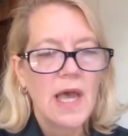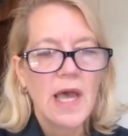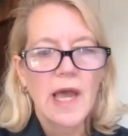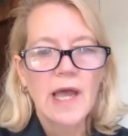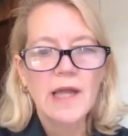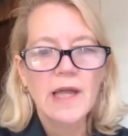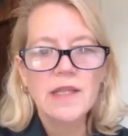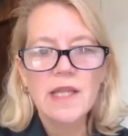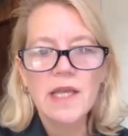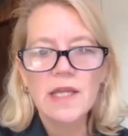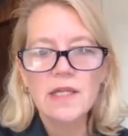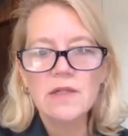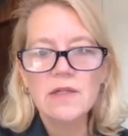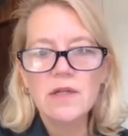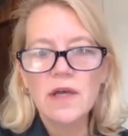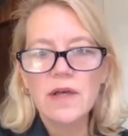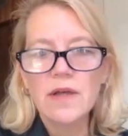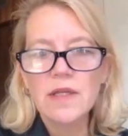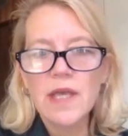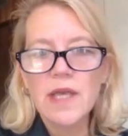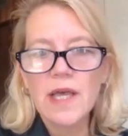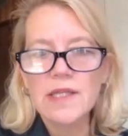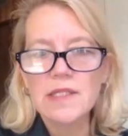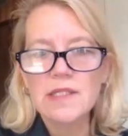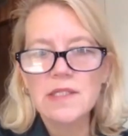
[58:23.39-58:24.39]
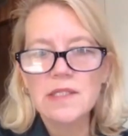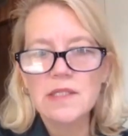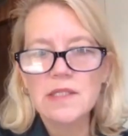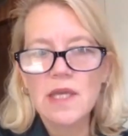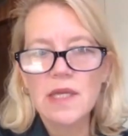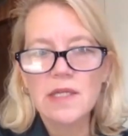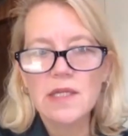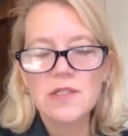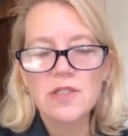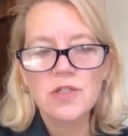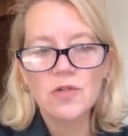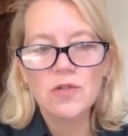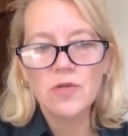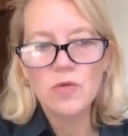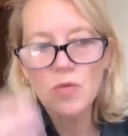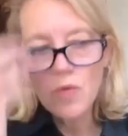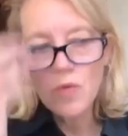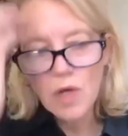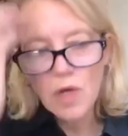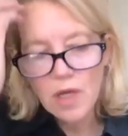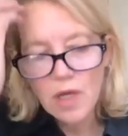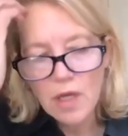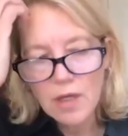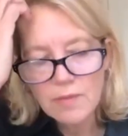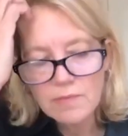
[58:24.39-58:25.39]
and then yes and to
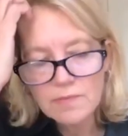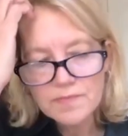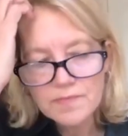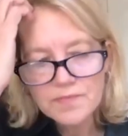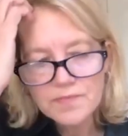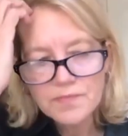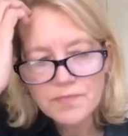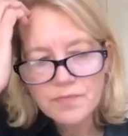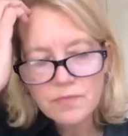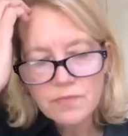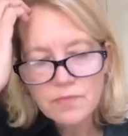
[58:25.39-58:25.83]
um,